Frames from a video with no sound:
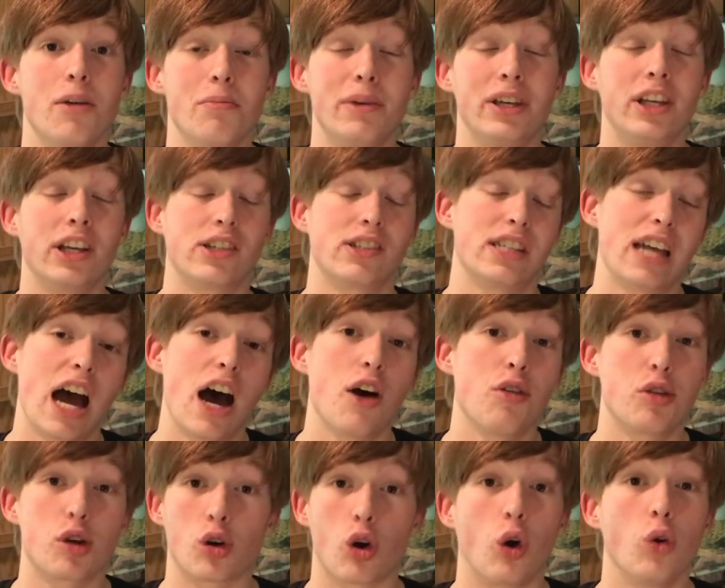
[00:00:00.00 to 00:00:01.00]
because now
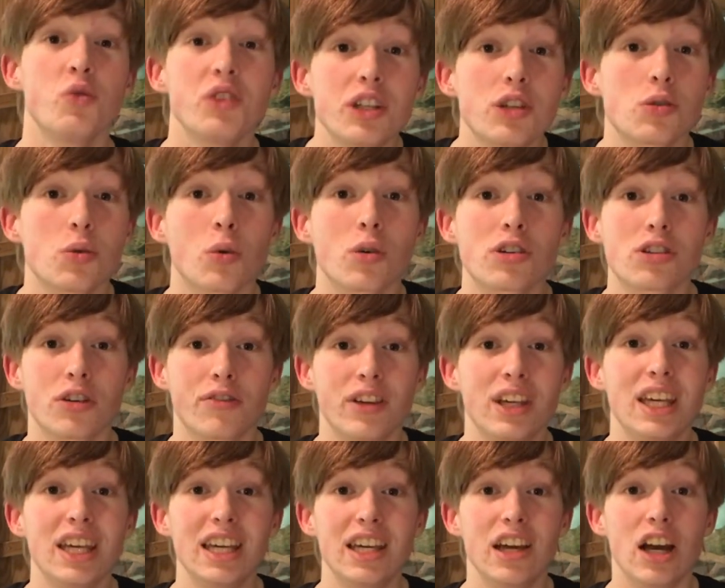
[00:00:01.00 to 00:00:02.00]
their only source of
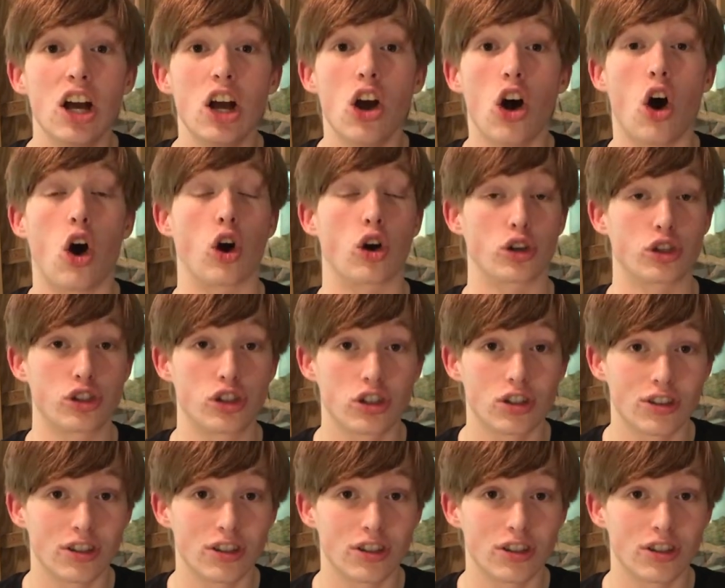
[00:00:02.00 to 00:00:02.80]
heat are